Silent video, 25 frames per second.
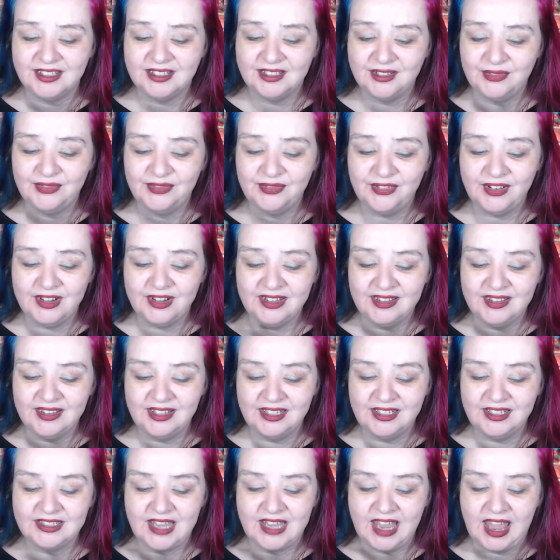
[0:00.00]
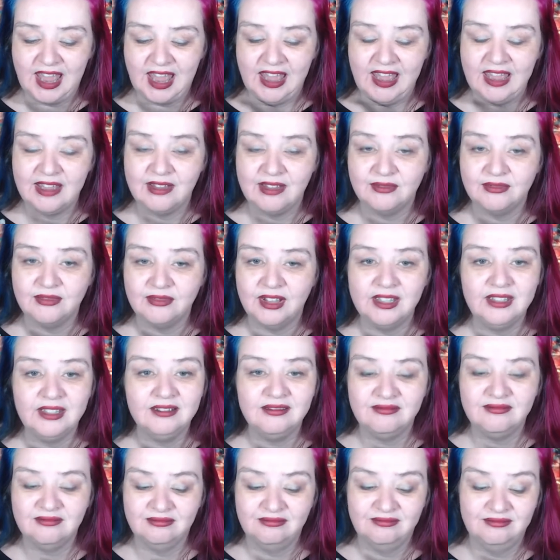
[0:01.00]
It's a fun thing to have,
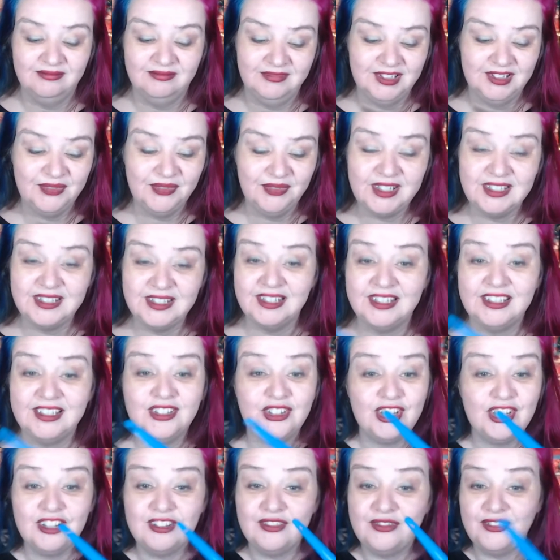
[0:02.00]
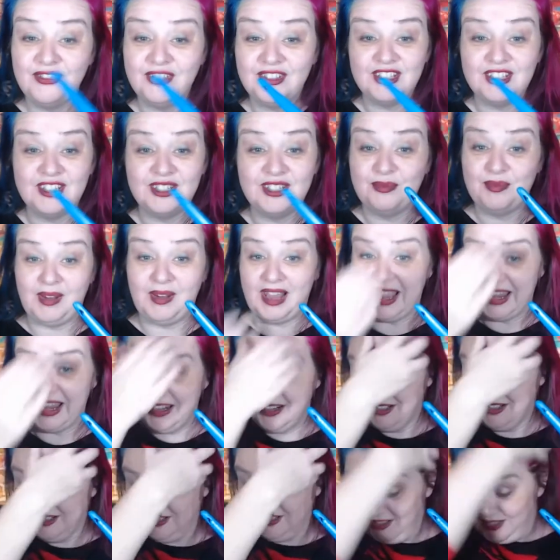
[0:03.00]
and let's face it, it's good for the
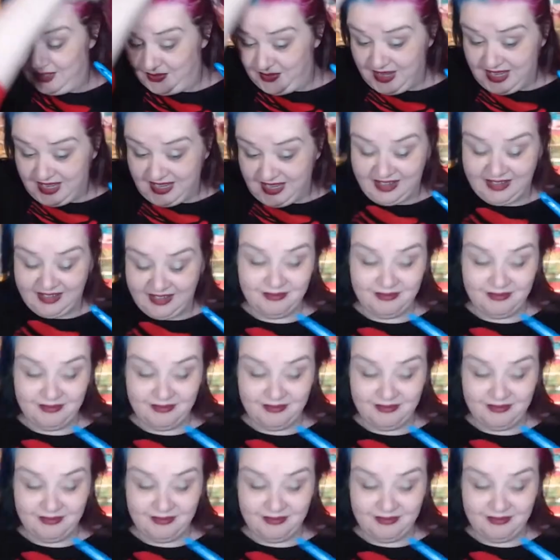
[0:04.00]
suppliers as well.